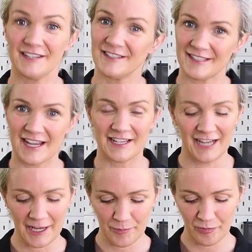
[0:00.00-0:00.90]

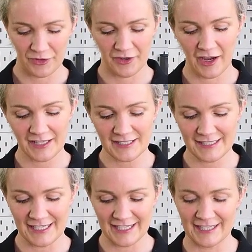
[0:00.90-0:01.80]
Secondly, you're going to
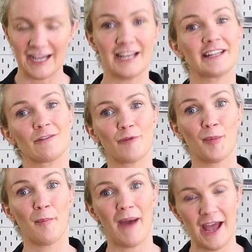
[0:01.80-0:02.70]
need a little
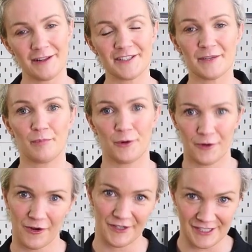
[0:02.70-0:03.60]
rubber mat to
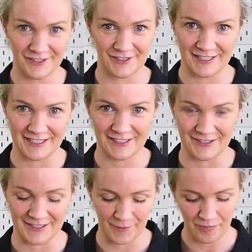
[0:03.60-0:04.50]
put under your disc
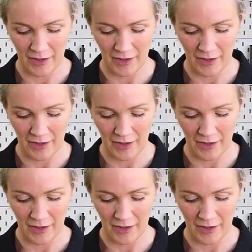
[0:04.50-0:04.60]
cutter.